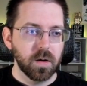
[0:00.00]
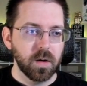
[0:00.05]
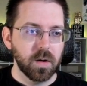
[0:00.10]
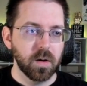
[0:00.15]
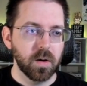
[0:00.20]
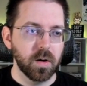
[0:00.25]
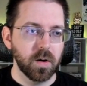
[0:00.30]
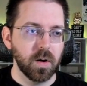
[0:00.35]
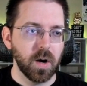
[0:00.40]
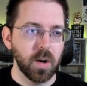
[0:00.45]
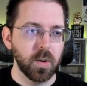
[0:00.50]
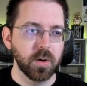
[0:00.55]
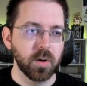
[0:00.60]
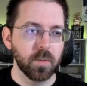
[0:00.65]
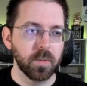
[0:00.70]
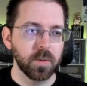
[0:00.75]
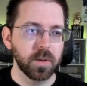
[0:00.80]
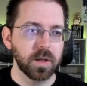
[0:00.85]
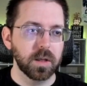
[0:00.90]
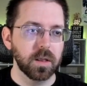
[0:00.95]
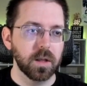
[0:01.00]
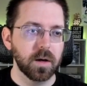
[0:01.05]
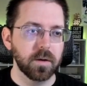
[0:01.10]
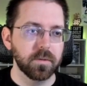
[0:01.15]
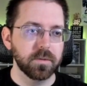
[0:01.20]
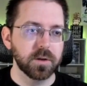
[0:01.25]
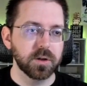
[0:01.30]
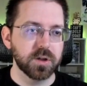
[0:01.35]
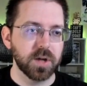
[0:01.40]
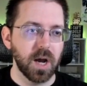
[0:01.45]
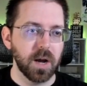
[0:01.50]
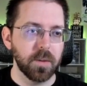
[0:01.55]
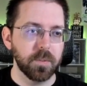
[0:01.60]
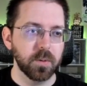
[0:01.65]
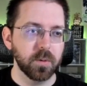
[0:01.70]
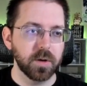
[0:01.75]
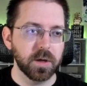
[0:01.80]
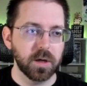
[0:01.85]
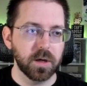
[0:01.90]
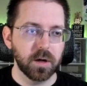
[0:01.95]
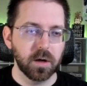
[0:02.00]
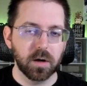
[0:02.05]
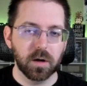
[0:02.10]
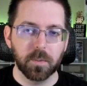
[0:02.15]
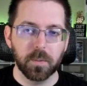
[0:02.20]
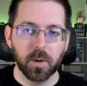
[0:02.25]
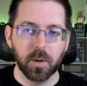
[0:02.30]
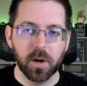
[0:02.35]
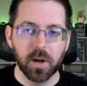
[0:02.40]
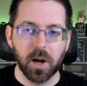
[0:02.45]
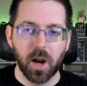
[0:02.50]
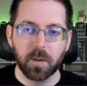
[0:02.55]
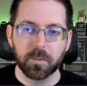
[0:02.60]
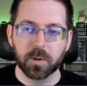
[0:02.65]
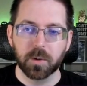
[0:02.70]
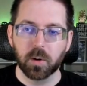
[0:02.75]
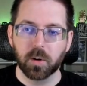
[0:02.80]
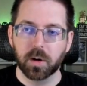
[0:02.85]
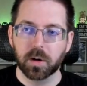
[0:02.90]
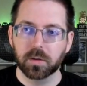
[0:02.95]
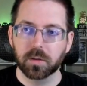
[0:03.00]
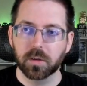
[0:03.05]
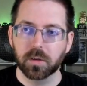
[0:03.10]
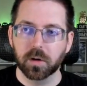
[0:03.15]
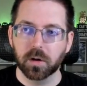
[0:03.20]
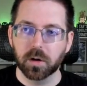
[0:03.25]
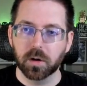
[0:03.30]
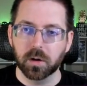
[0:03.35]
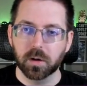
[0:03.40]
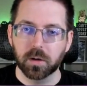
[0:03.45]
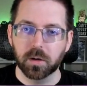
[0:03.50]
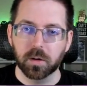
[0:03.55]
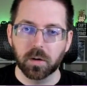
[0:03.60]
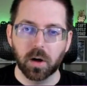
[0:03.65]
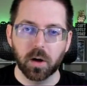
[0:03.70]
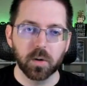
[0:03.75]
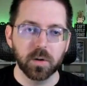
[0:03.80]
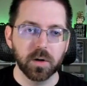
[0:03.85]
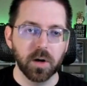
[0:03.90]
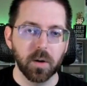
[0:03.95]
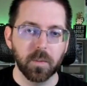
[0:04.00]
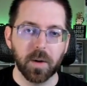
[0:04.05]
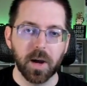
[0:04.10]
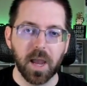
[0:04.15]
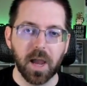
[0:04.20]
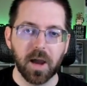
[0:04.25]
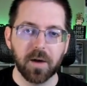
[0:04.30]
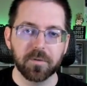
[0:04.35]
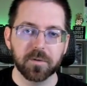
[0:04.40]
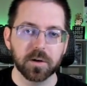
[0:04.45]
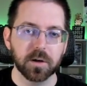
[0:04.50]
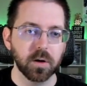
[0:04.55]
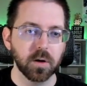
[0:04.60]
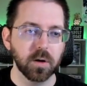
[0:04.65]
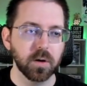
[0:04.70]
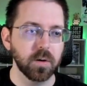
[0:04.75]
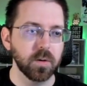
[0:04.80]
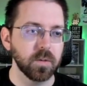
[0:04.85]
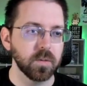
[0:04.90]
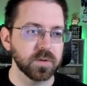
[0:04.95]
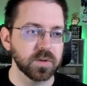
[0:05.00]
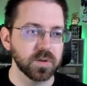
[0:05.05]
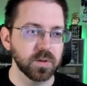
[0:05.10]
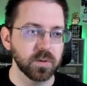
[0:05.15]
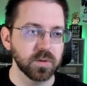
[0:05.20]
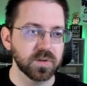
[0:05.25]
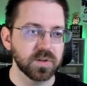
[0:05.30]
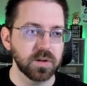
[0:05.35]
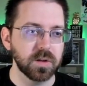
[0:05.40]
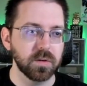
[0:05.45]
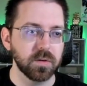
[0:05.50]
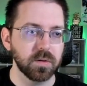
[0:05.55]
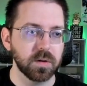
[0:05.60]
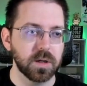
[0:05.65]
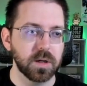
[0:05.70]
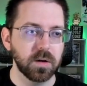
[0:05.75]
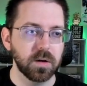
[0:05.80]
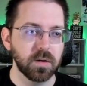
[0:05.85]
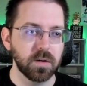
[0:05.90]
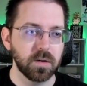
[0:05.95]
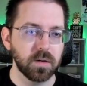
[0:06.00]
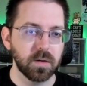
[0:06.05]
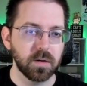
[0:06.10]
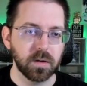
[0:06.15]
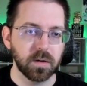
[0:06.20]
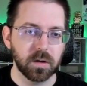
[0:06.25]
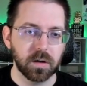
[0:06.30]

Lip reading: Oh, I would normally love the chapel here, but I'm going the... Oh, nope, I have to go. So it's either here...